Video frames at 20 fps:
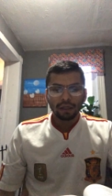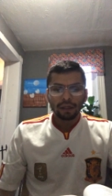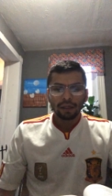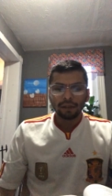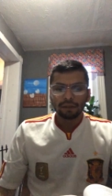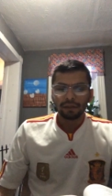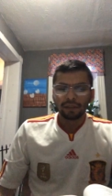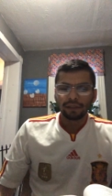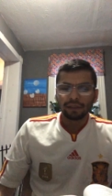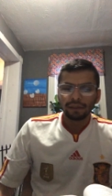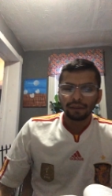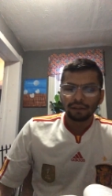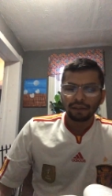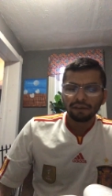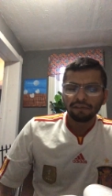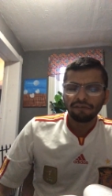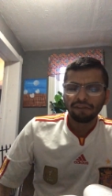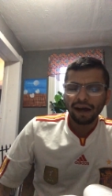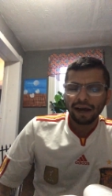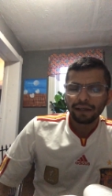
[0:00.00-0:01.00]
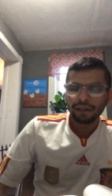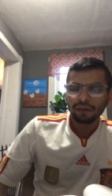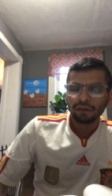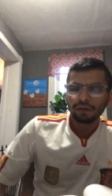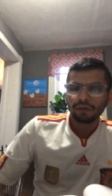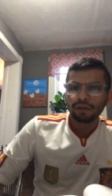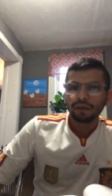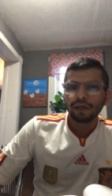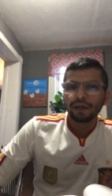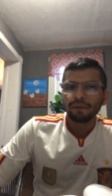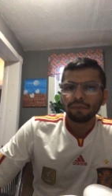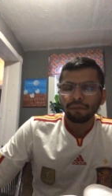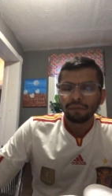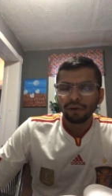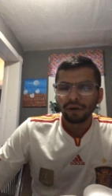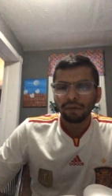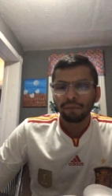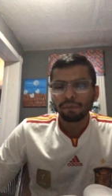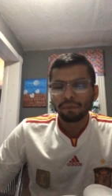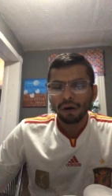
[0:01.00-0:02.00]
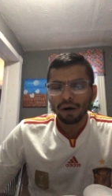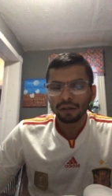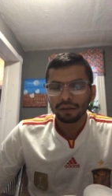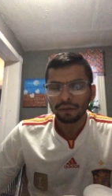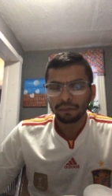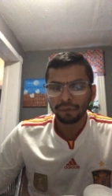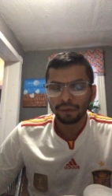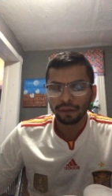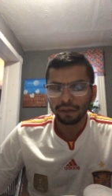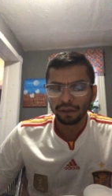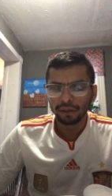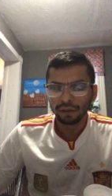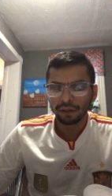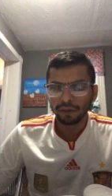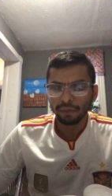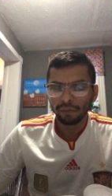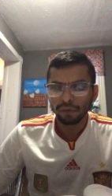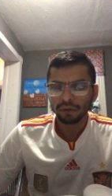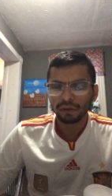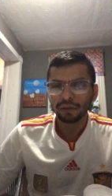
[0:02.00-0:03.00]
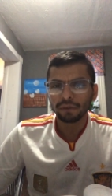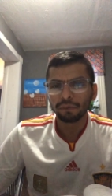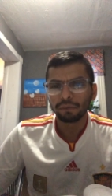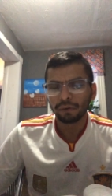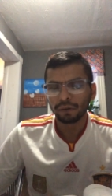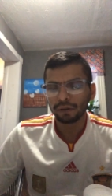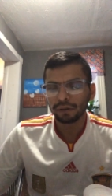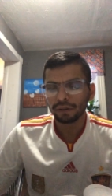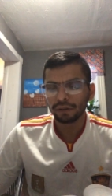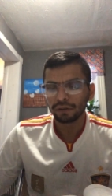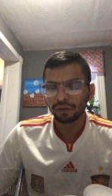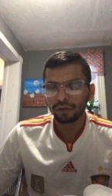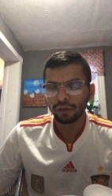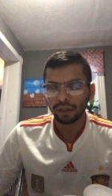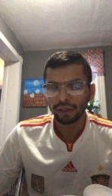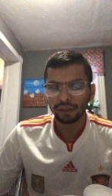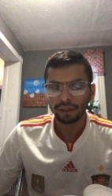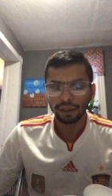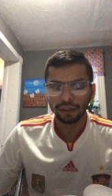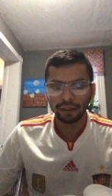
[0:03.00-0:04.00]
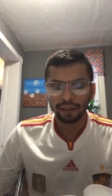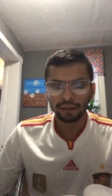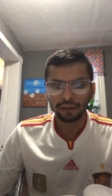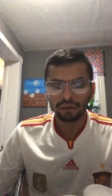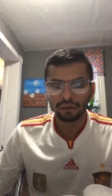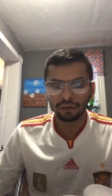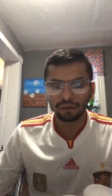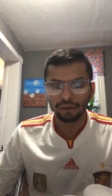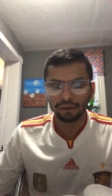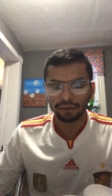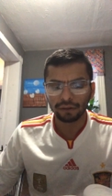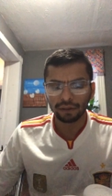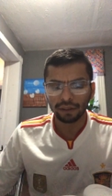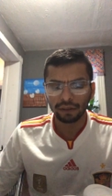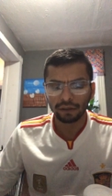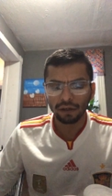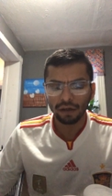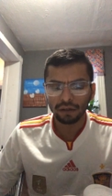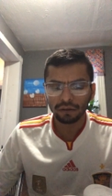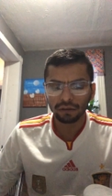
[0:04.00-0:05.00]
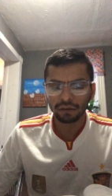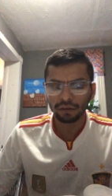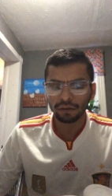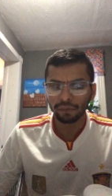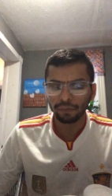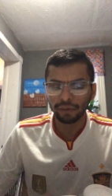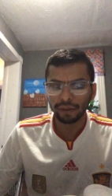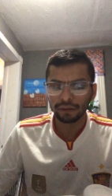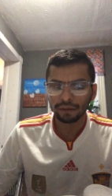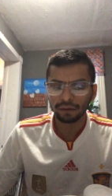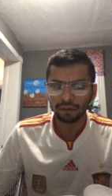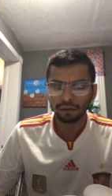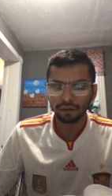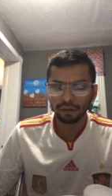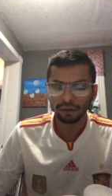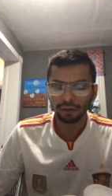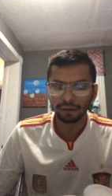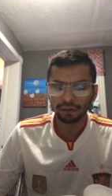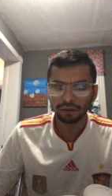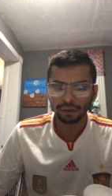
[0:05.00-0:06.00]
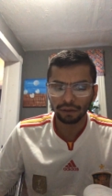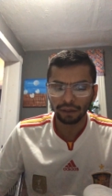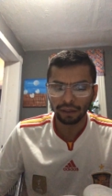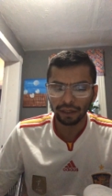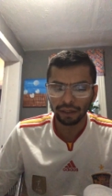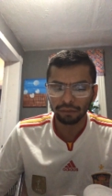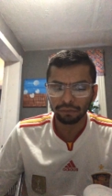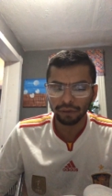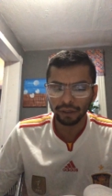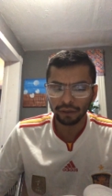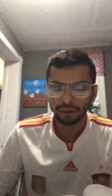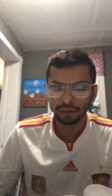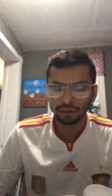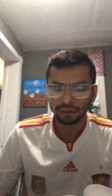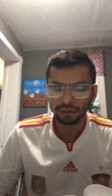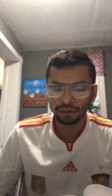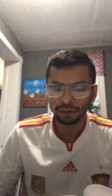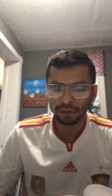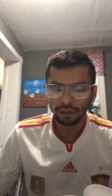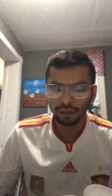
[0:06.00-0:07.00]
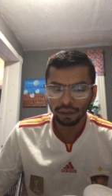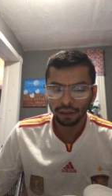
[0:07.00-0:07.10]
The final and possibly the most important trend leading to the adoption of personal health records